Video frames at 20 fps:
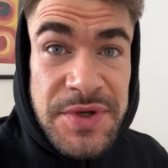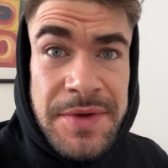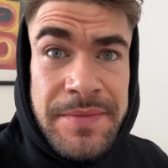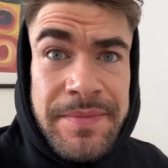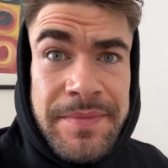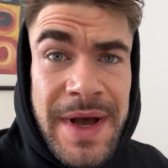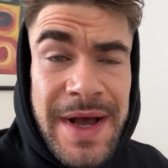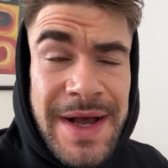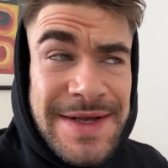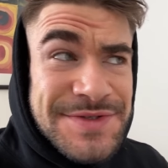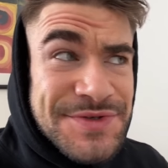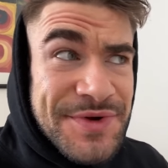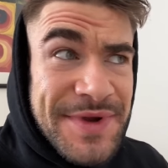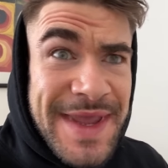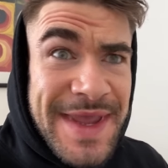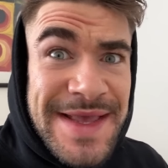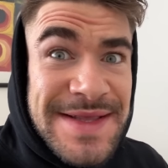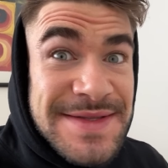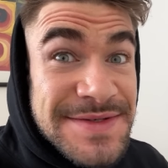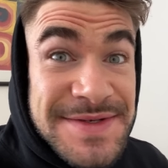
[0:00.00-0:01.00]
You can pause or
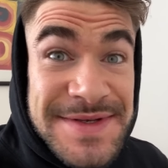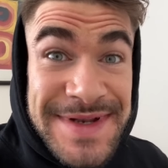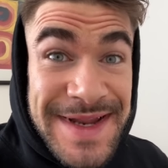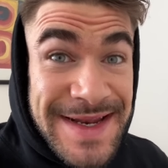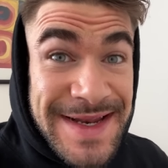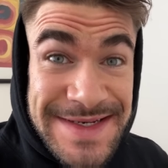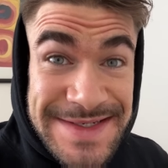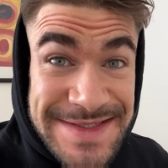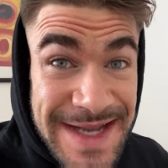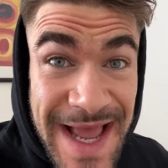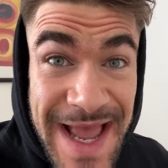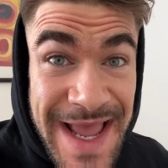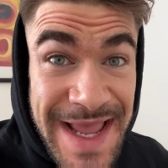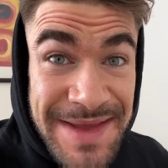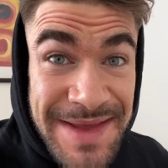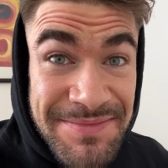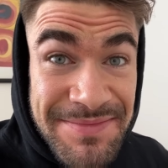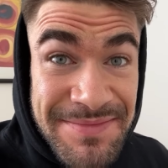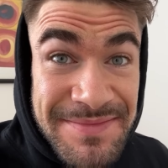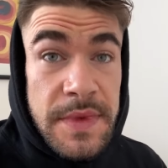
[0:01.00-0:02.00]
cancel at any
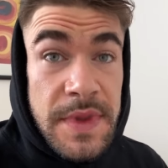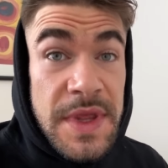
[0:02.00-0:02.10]
time.